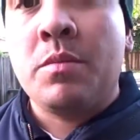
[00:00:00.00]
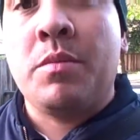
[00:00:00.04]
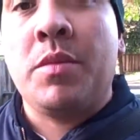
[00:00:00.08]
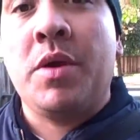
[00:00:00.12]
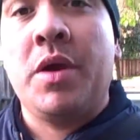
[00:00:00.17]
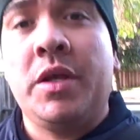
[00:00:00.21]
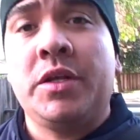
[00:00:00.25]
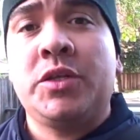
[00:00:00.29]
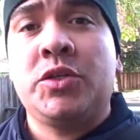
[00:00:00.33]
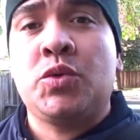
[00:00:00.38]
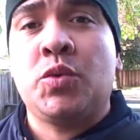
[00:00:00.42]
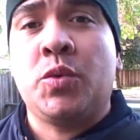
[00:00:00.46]

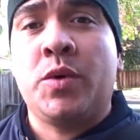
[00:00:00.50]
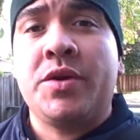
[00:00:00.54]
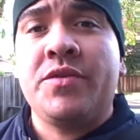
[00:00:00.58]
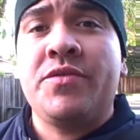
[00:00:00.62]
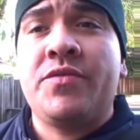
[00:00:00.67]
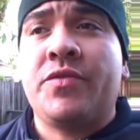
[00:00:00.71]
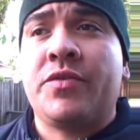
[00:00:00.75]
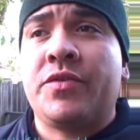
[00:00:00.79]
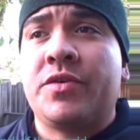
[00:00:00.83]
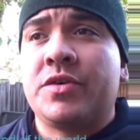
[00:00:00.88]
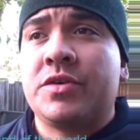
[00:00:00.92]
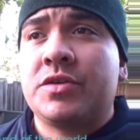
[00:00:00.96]
May
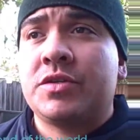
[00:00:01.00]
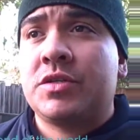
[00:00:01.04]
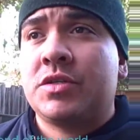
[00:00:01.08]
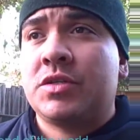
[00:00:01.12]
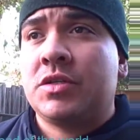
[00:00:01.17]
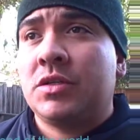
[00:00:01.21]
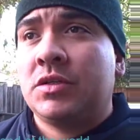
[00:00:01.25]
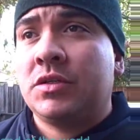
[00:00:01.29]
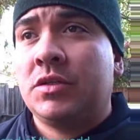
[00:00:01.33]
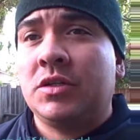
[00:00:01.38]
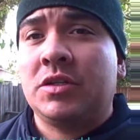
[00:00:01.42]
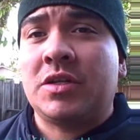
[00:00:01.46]

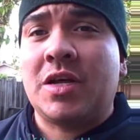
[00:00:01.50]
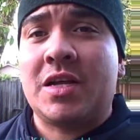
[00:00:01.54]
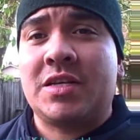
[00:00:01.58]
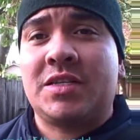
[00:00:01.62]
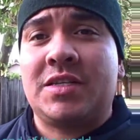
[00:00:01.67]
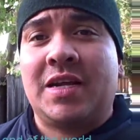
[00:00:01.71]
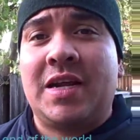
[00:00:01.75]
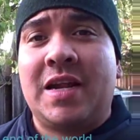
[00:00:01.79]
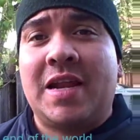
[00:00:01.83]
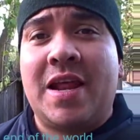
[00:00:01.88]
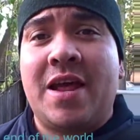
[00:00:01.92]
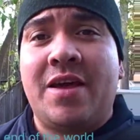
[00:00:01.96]
twenty-first, two
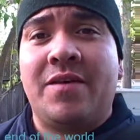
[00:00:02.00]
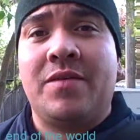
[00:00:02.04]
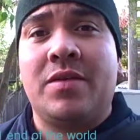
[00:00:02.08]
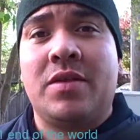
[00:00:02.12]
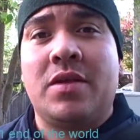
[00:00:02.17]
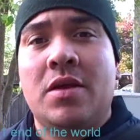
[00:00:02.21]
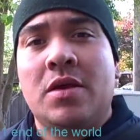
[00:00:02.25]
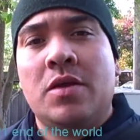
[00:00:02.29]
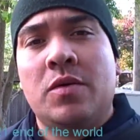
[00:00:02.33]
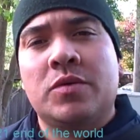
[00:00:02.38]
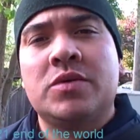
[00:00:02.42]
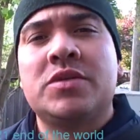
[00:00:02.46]
thousand eleven.
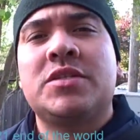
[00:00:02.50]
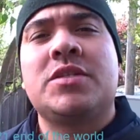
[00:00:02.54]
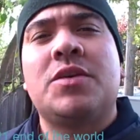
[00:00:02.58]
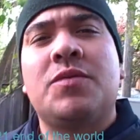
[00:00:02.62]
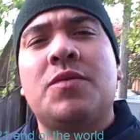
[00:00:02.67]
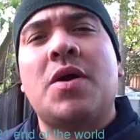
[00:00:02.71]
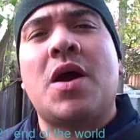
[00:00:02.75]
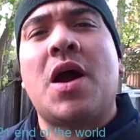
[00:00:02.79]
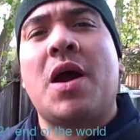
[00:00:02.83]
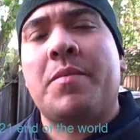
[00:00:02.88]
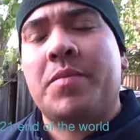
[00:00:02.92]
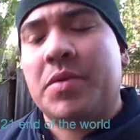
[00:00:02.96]
We'll see
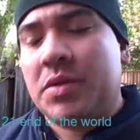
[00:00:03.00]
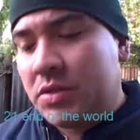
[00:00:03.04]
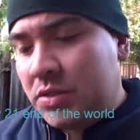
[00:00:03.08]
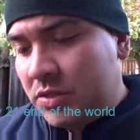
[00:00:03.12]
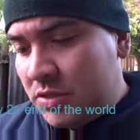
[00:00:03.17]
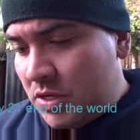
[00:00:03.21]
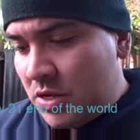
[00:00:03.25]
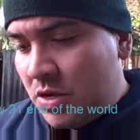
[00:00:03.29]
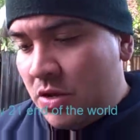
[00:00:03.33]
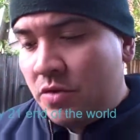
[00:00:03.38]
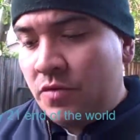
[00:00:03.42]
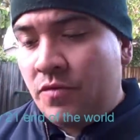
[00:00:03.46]
what
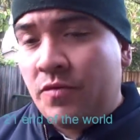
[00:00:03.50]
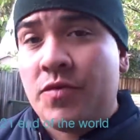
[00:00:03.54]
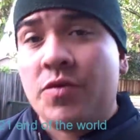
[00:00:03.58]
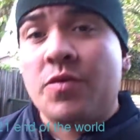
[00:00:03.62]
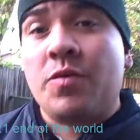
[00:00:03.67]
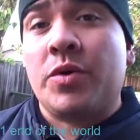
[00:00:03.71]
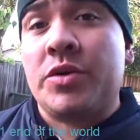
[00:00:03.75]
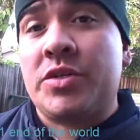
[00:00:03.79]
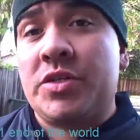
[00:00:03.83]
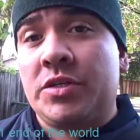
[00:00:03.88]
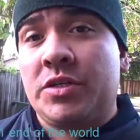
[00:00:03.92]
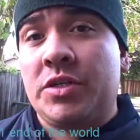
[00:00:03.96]
happens. If
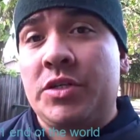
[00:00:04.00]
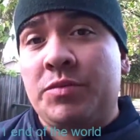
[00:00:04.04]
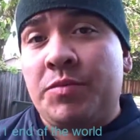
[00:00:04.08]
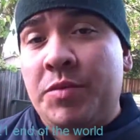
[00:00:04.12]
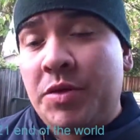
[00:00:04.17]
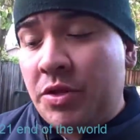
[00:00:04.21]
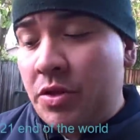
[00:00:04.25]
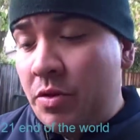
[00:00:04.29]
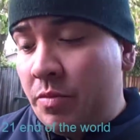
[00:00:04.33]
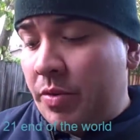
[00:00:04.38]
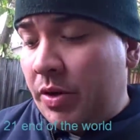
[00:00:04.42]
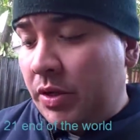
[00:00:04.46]
you're watching this
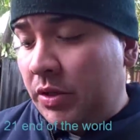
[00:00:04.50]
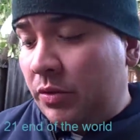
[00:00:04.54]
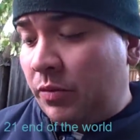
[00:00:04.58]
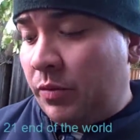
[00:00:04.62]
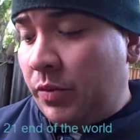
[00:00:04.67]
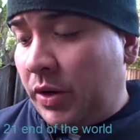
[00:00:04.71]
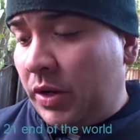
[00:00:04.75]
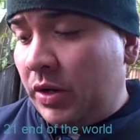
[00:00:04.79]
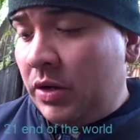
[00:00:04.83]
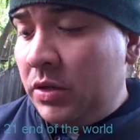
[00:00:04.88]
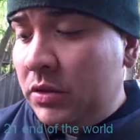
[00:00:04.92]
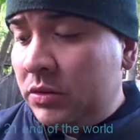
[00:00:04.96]
video, by the
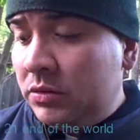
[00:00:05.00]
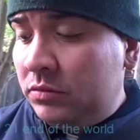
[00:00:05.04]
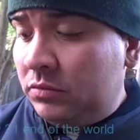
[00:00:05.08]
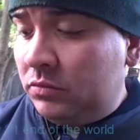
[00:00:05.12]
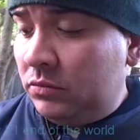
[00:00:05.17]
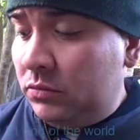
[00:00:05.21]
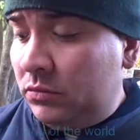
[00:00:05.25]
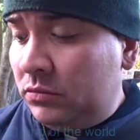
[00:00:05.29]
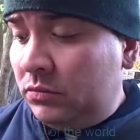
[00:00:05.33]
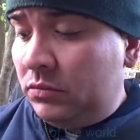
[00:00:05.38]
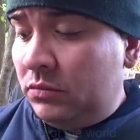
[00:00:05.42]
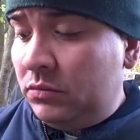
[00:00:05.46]
way,
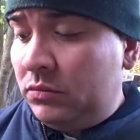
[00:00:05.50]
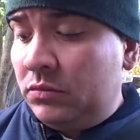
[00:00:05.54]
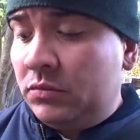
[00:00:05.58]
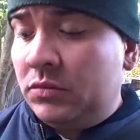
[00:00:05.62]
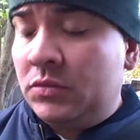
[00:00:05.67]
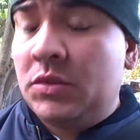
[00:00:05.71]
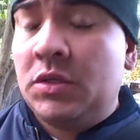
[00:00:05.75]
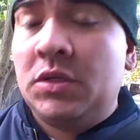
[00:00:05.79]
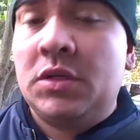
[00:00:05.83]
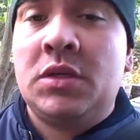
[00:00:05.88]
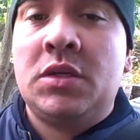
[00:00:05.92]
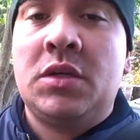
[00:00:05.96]

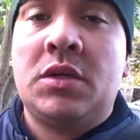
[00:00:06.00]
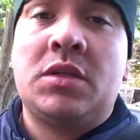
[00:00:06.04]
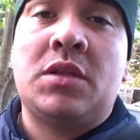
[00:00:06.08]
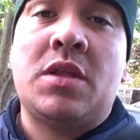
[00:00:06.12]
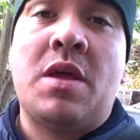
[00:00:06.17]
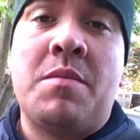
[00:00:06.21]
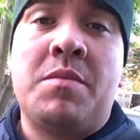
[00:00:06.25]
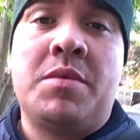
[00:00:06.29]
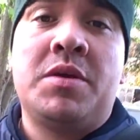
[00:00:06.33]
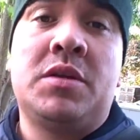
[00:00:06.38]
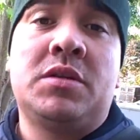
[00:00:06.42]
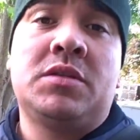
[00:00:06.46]

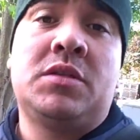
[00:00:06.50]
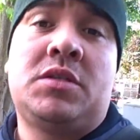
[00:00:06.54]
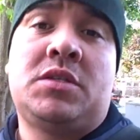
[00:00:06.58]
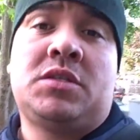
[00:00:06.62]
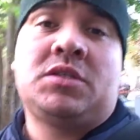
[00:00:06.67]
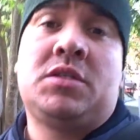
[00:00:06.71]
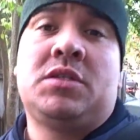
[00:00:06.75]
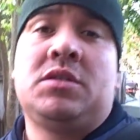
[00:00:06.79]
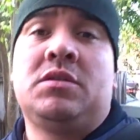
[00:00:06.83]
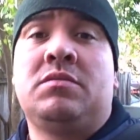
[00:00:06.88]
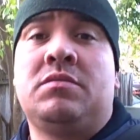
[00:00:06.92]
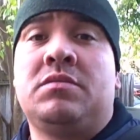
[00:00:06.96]
that
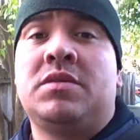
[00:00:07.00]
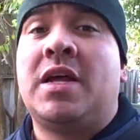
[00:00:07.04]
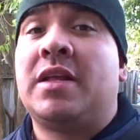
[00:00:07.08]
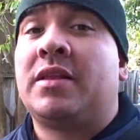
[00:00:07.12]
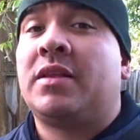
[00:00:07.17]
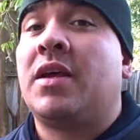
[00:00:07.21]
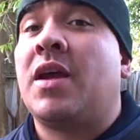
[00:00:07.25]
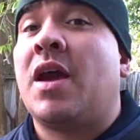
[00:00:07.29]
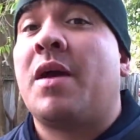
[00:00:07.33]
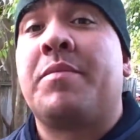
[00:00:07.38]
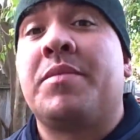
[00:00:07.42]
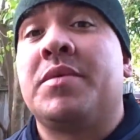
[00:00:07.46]
means
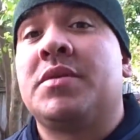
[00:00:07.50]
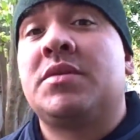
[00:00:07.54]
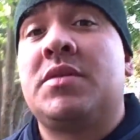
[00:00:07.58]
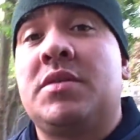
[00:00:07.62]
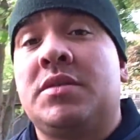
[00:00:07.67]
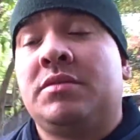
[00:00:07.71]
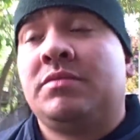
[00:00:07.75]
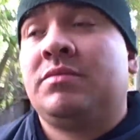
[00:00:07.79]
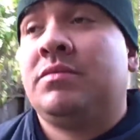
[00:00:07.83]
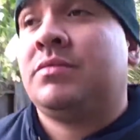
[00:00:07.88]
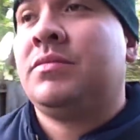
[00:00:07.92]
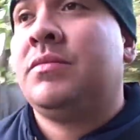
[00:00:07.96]
nothing
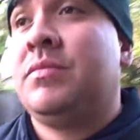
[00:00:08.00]
happens.